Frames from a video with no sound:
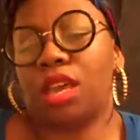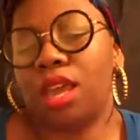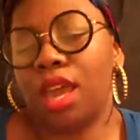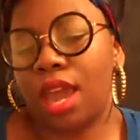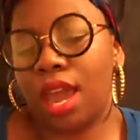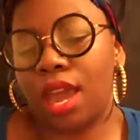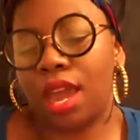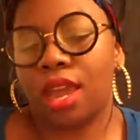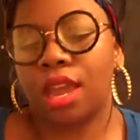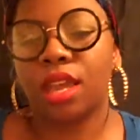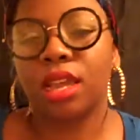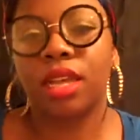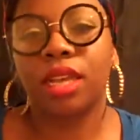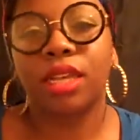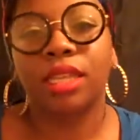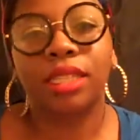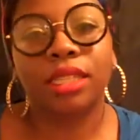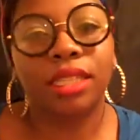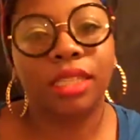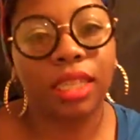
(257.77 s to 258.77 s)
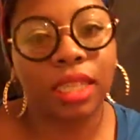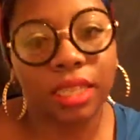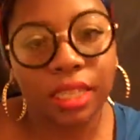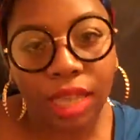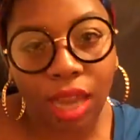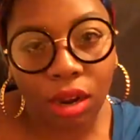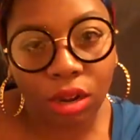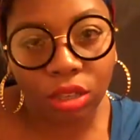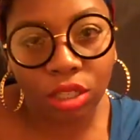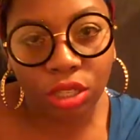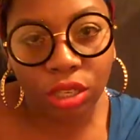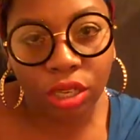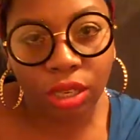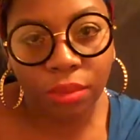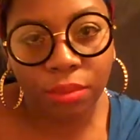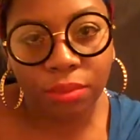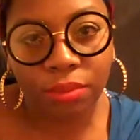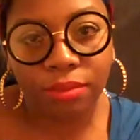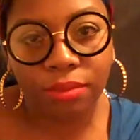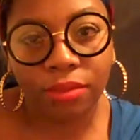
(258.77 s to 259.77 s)
Hey, 6-hour
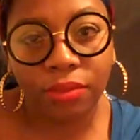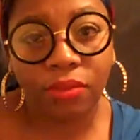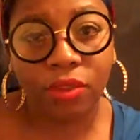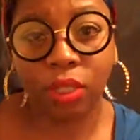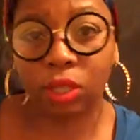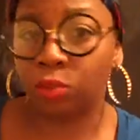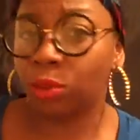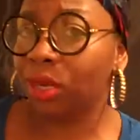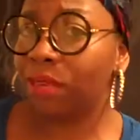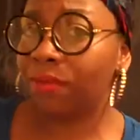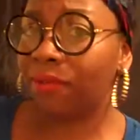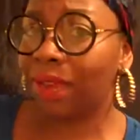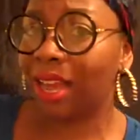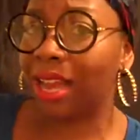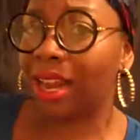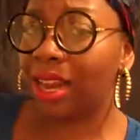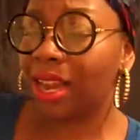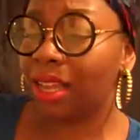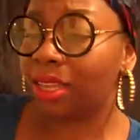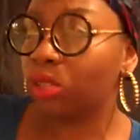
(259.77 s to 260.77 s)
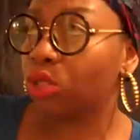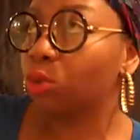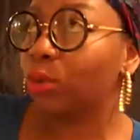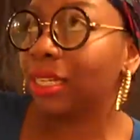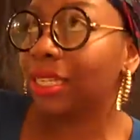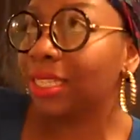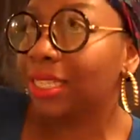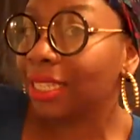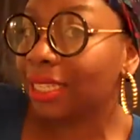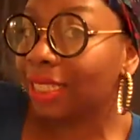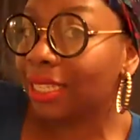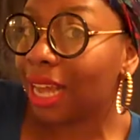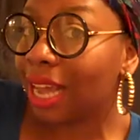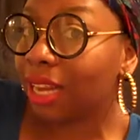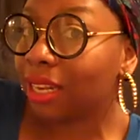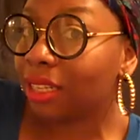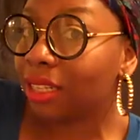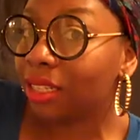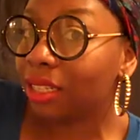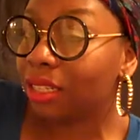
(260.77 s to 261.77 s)
trip for
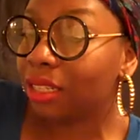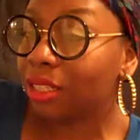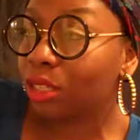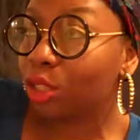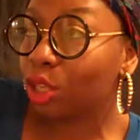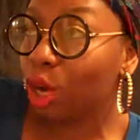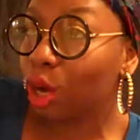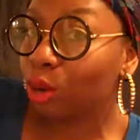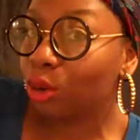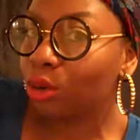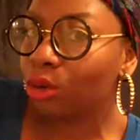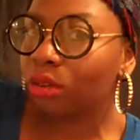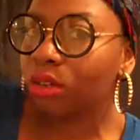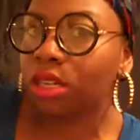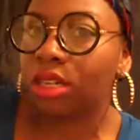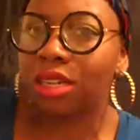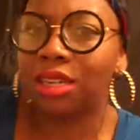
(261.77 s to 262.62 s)
$26 total.